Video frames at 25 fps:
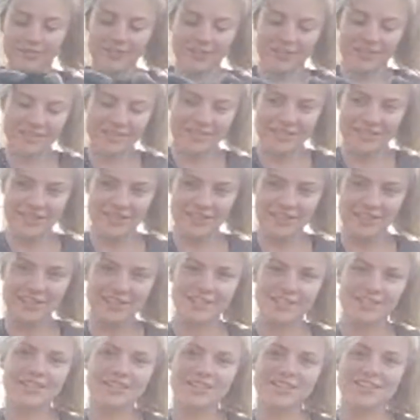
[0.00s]
So at the
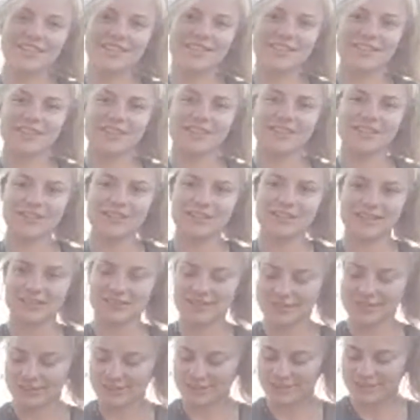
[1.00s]
moment, Ruby's
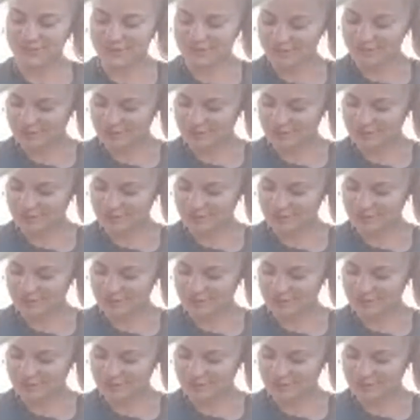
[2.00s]
exploring the